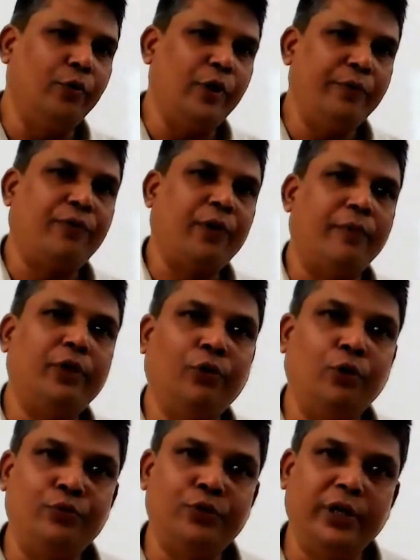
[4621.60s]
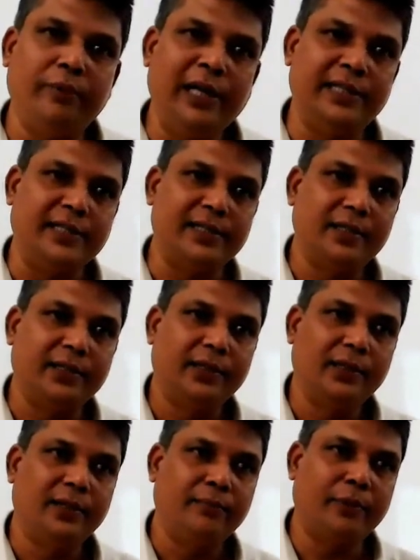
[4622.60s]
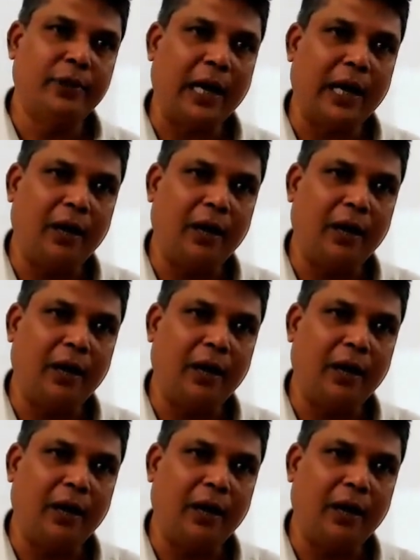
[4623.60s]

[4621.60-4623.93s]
form the groups in the villages, but